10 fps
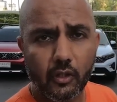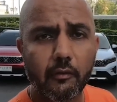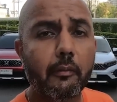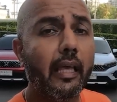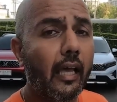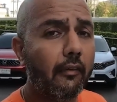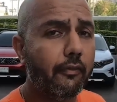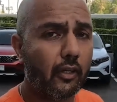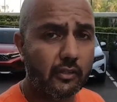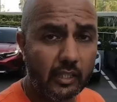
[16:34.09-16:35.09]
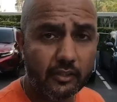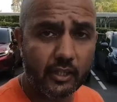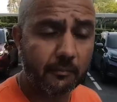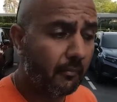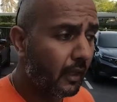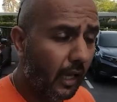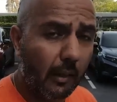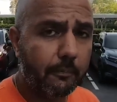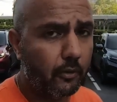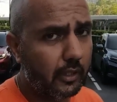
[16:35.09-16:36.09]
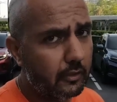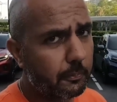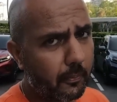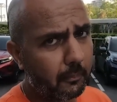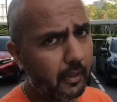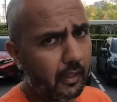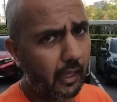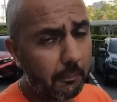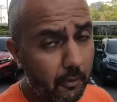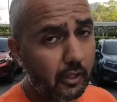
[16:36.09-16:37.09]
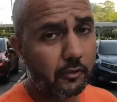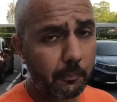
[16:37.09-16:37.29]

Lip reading: If we have your attention up to this